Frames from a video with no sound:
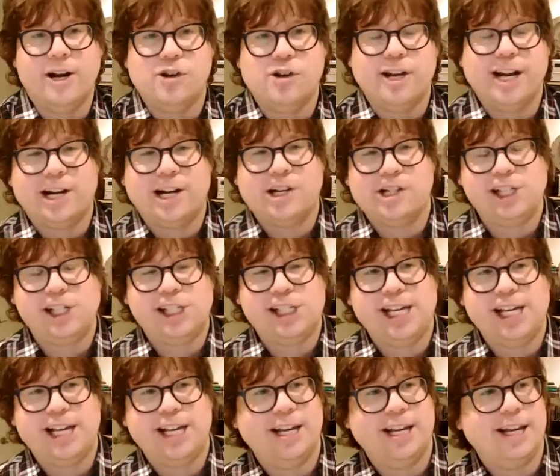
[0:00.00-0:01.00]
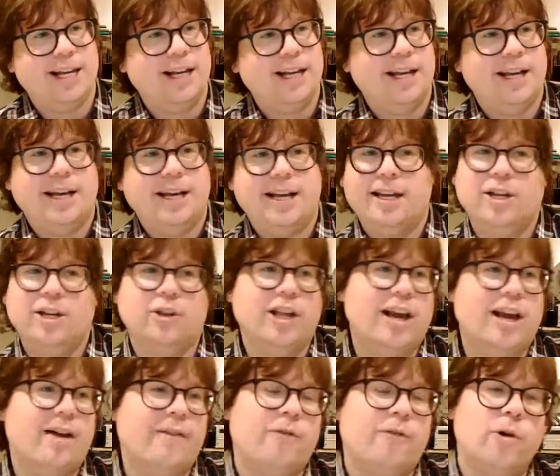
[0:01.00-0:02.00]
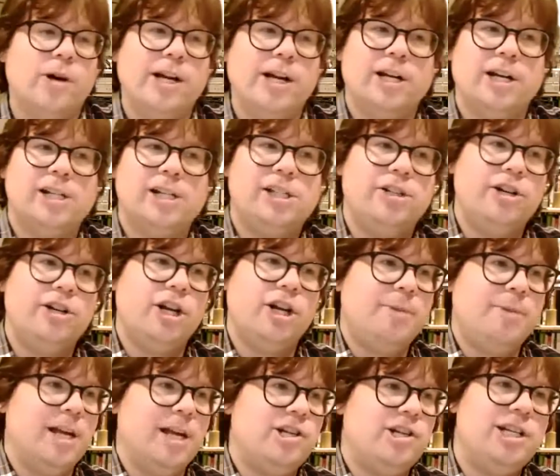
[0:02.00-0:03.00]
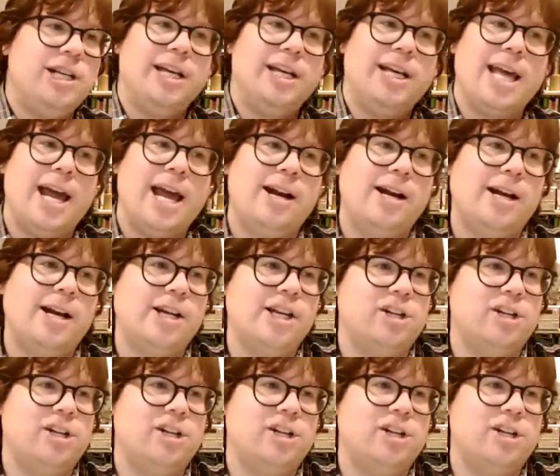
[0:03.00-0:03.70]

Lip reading: And you can actually see, you only got 4 years to do your PhD in Canada.